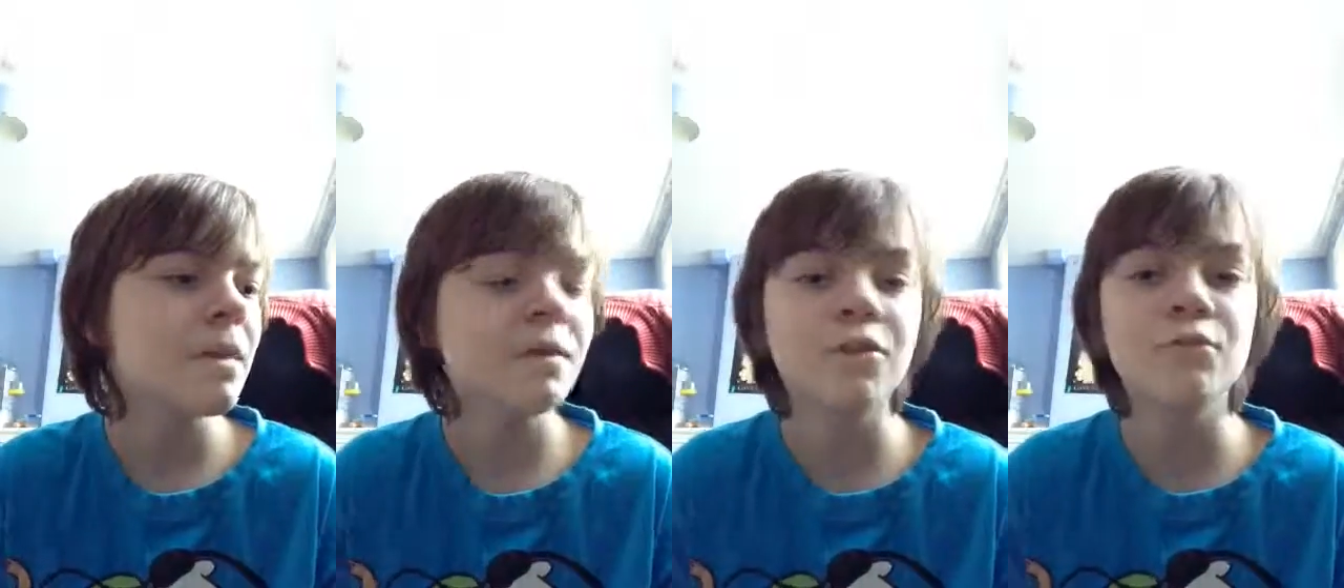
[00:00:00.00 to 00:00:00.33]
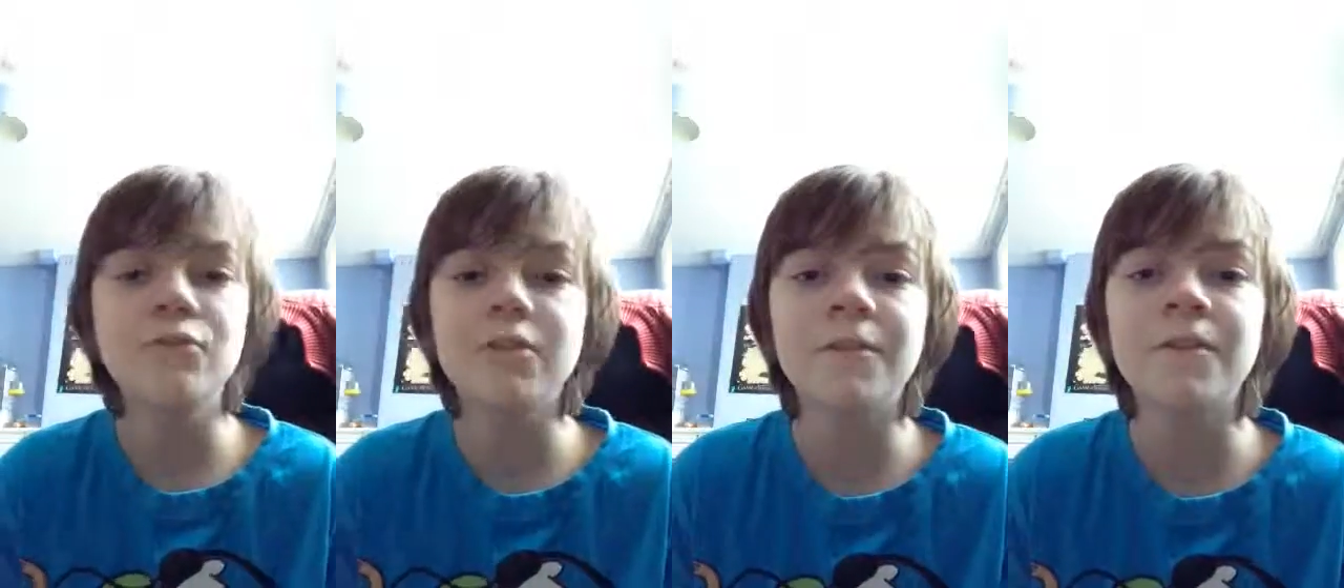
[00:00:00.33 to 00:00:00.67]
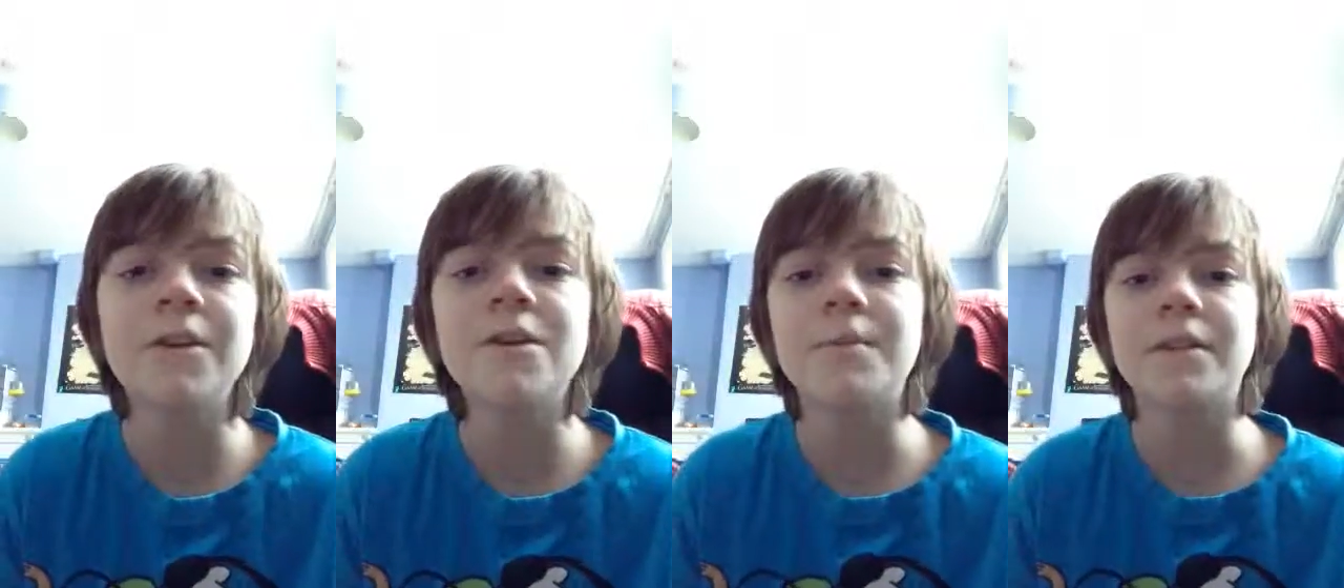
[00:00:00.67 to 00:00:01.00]
thoughts
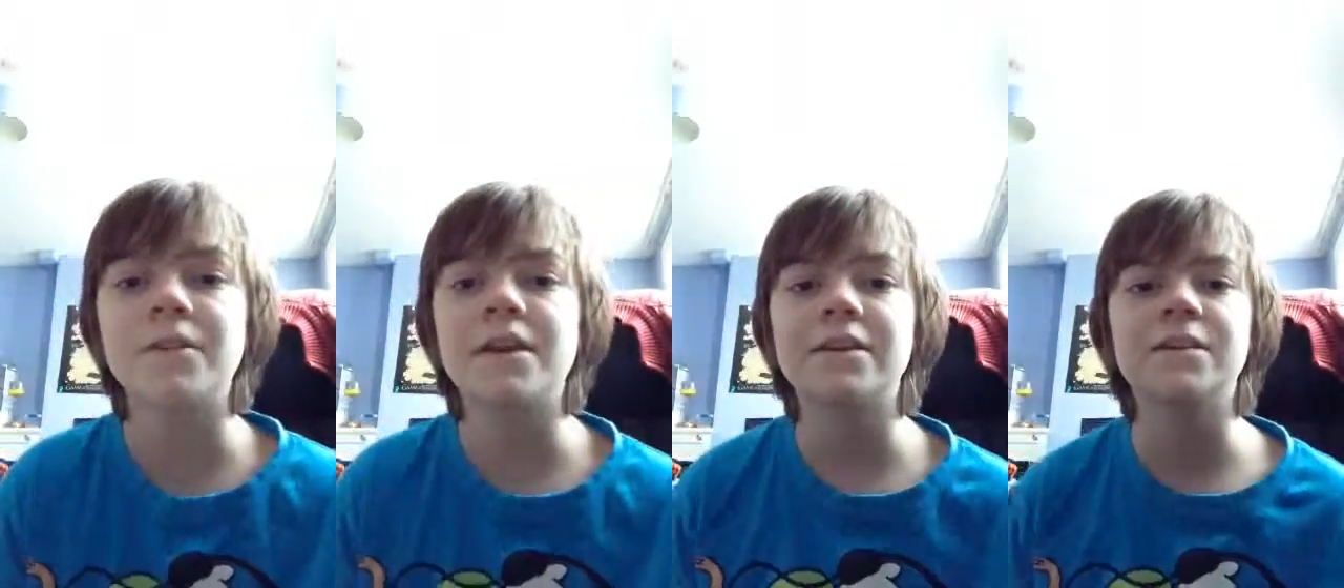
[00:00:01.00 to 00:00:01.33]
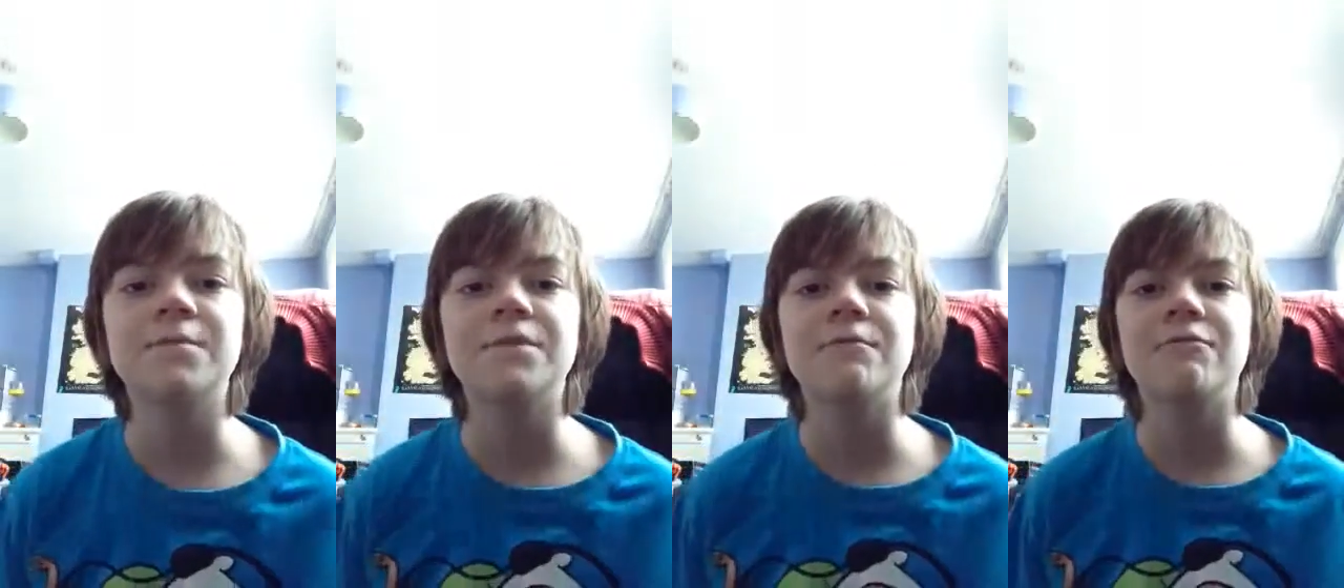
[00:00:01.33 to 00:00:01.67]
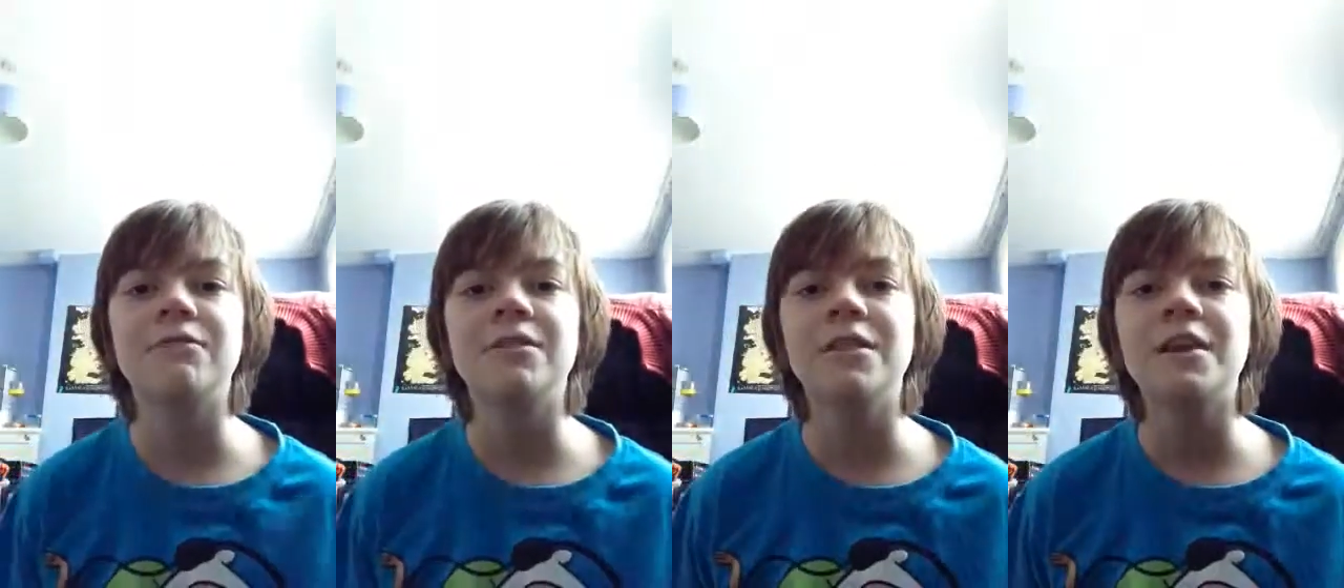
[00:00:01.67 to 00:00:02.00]
video about the next episode of
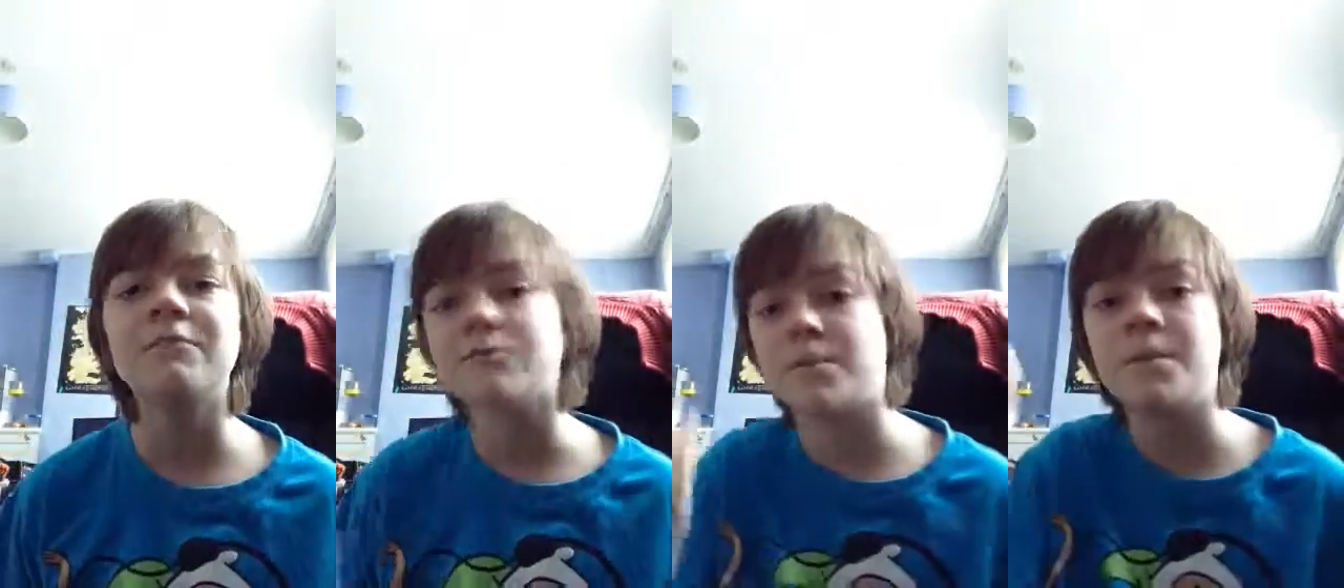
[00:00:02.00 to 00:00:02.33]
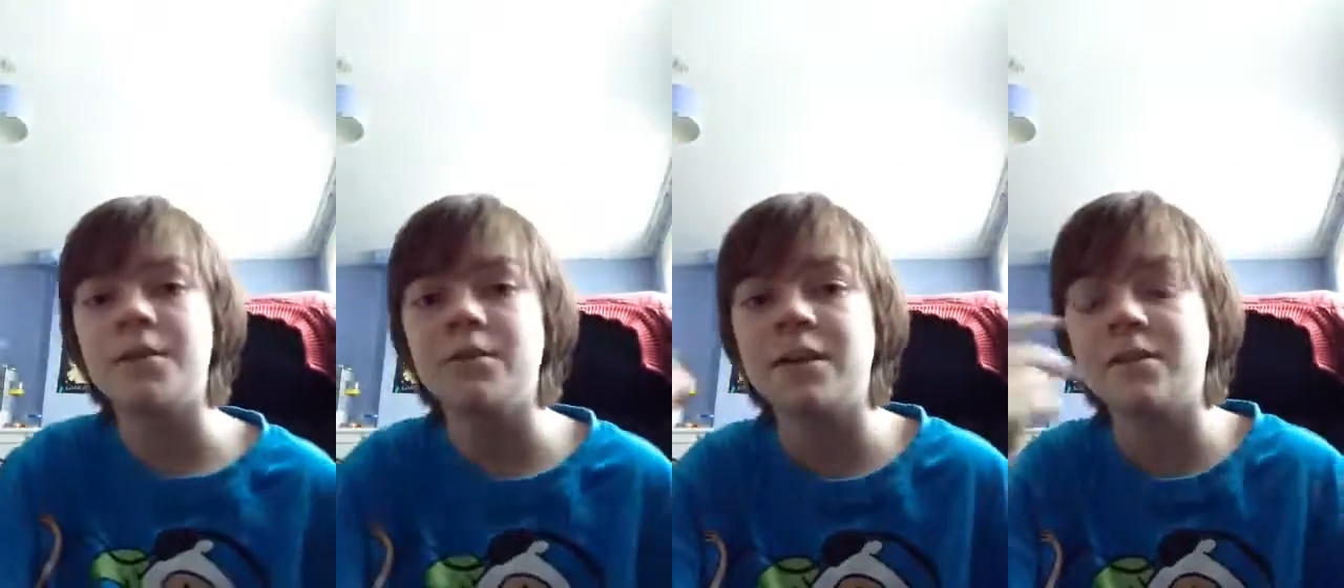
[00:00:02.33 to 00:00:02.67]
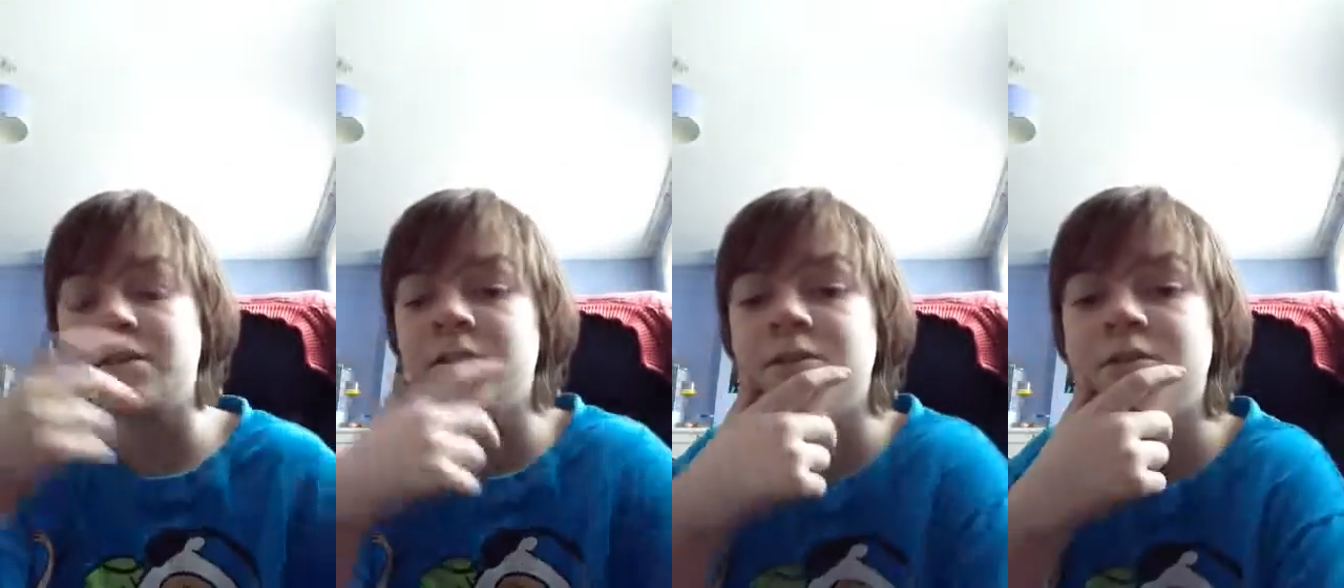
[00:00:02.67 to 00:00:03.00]
Walking Dead, which I might
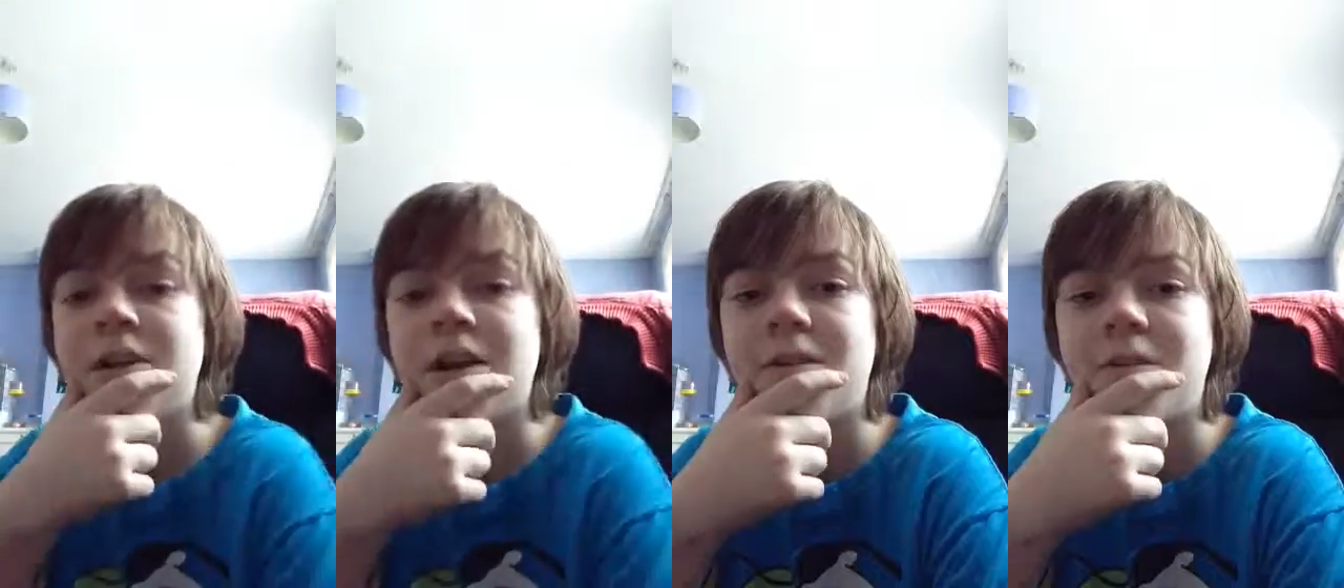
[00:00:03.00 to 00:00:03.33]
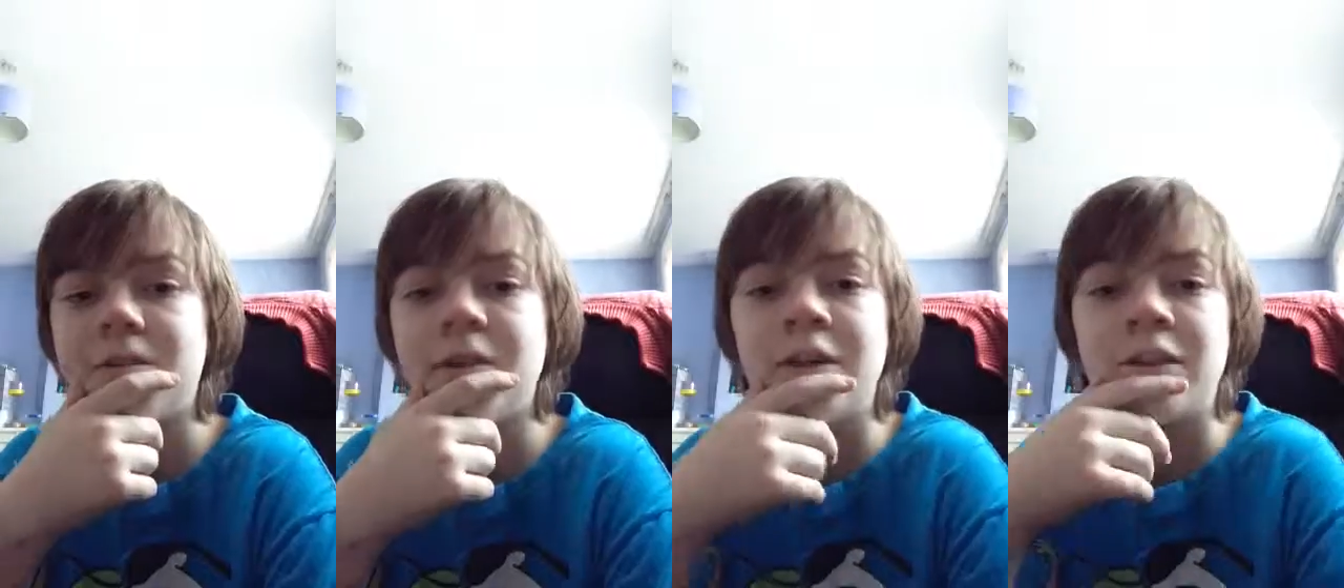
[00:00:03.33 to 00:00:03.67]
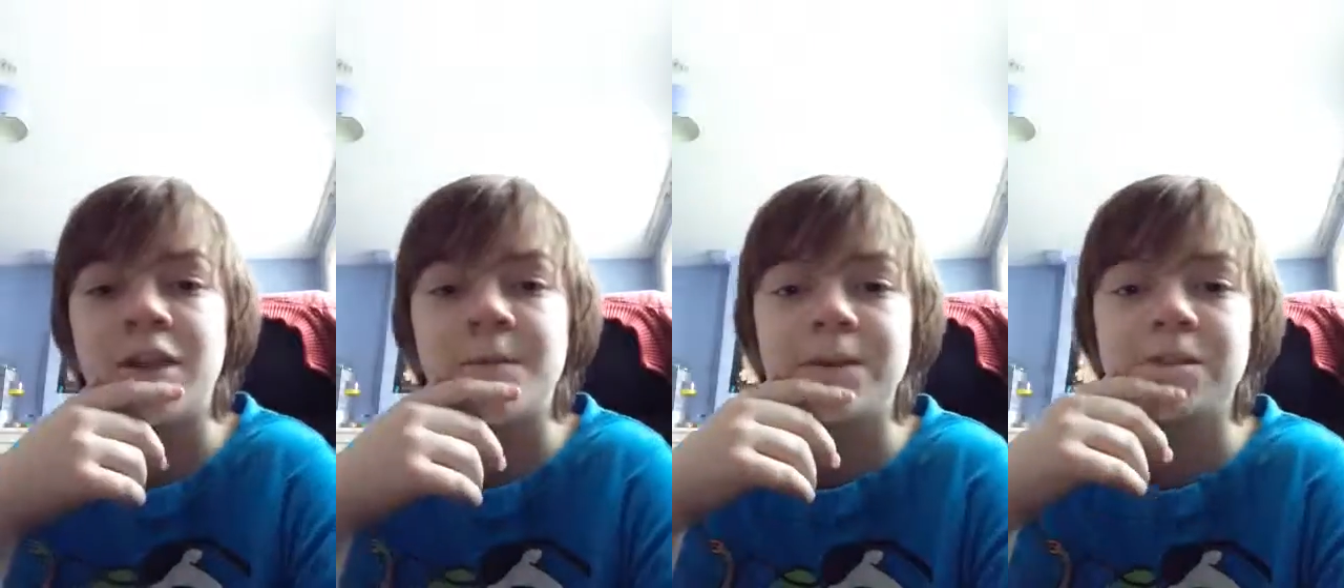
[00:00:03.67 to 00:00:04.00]
actually do now that I
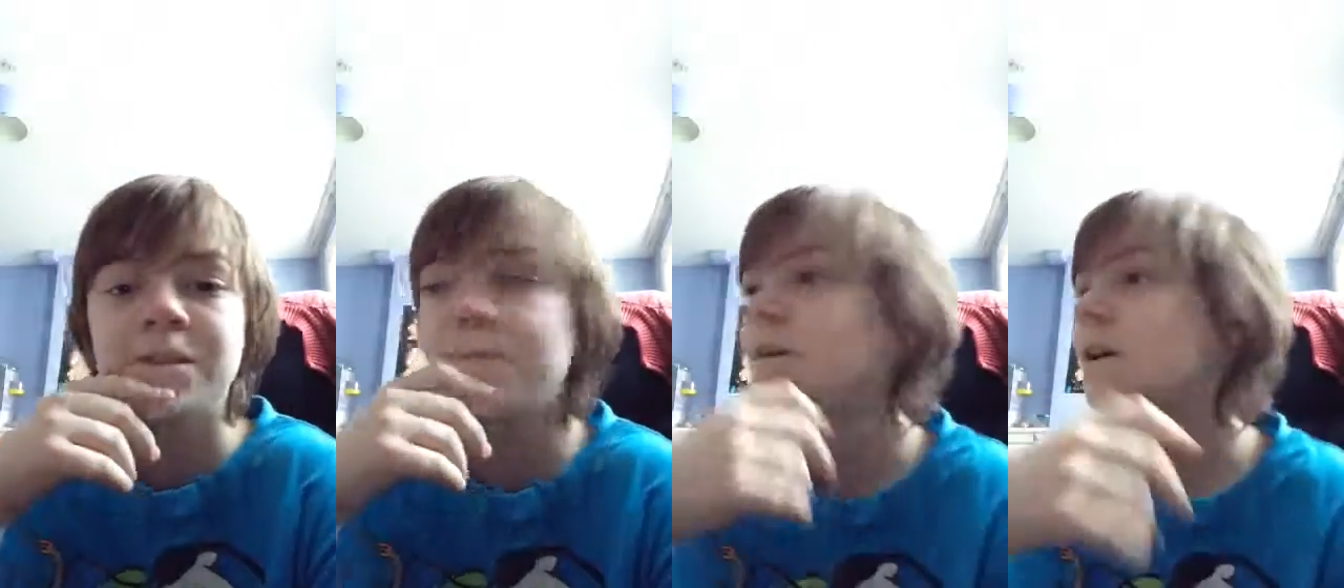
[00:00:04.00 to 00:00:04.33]
think about it.